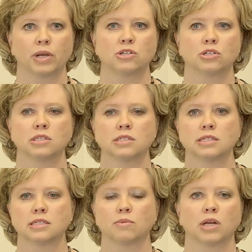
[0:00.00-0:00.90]
patients,
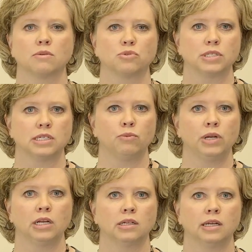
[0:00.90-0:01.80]
and sometimes we see
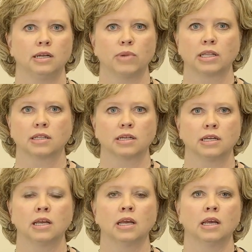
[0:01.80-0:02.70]
weekly,
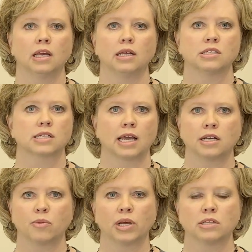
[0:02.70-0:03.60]
monthly. It just kind
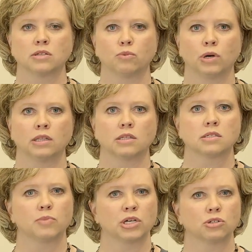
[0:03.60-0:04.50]
of depends on what the
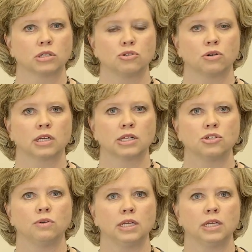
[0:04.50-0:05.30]
specialty drug that you